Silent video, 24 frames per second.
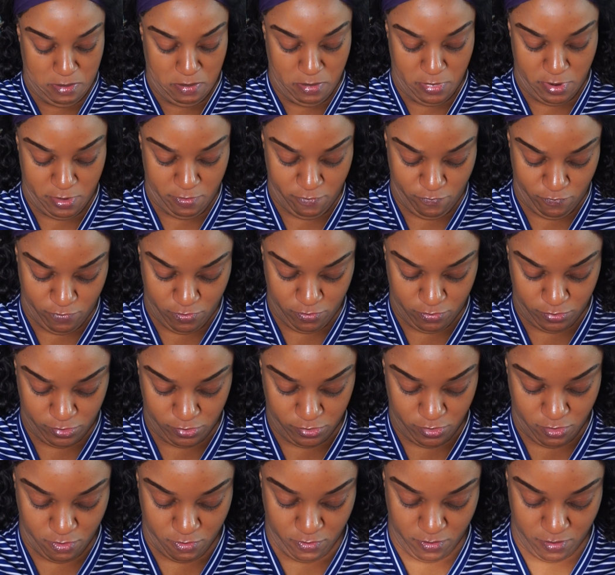Microphone is
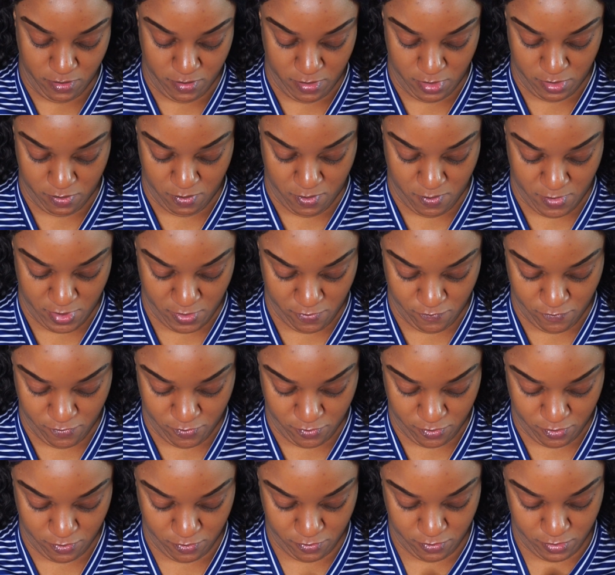on. Put the
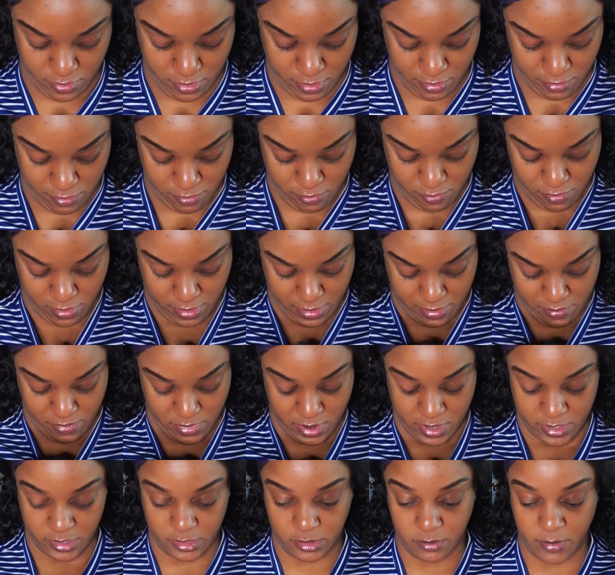microphone on. Y'all know how
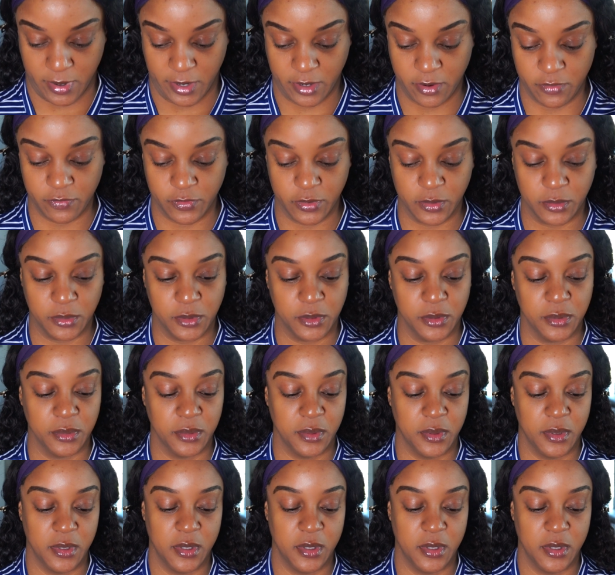me and this microphone do.